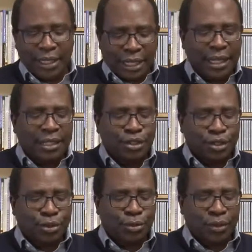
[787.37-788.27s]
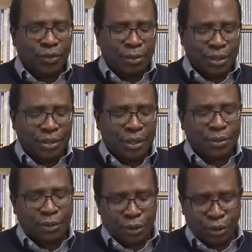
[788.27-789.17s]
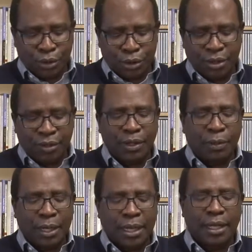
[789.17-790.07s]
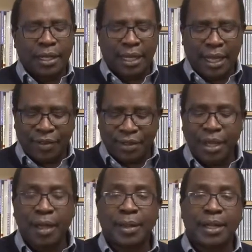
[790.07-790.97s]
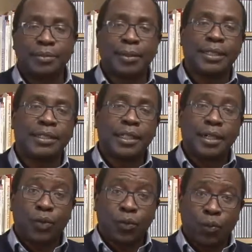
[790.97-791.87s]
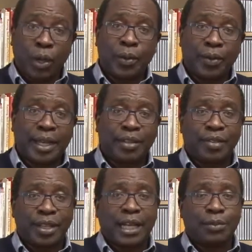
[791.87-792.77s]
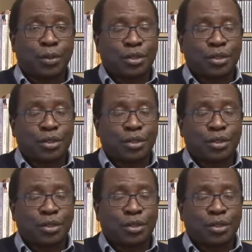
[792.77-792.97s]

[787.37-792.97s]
Now, that's just one of the materials we're going to use to develop our life and time management when we're ready for that.